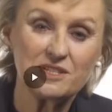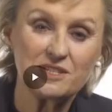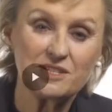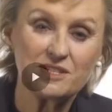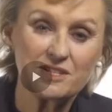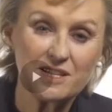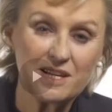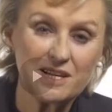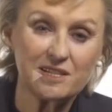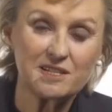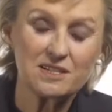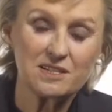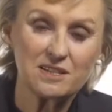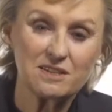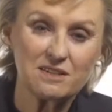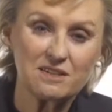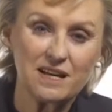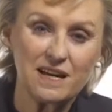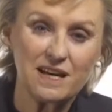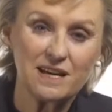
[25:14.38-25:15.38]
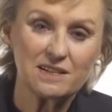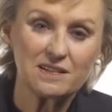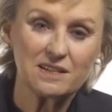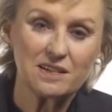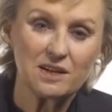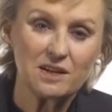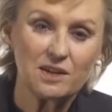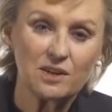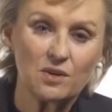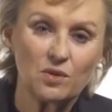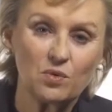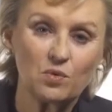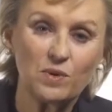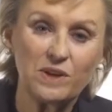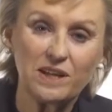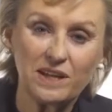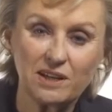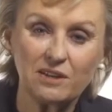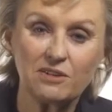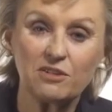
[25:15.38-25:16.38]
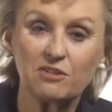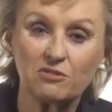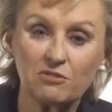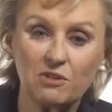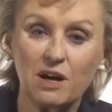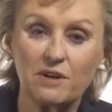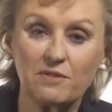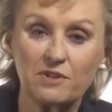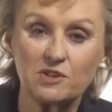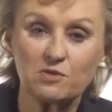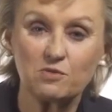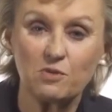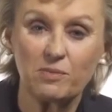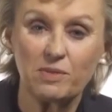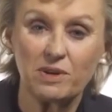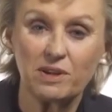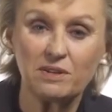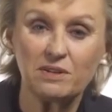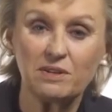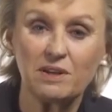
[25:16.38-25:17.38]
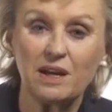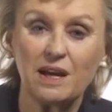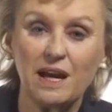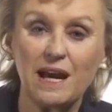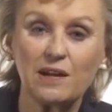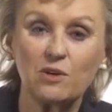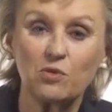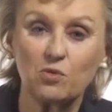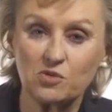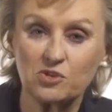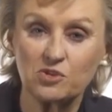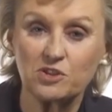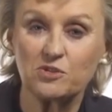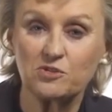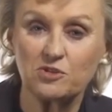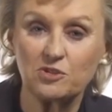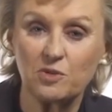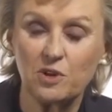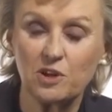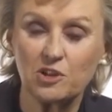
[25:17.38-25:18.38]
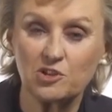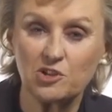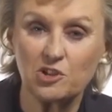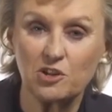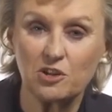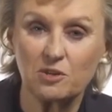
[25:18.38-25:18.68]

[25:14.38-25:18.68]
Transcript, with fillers: Insist that we can thrive as women and also do our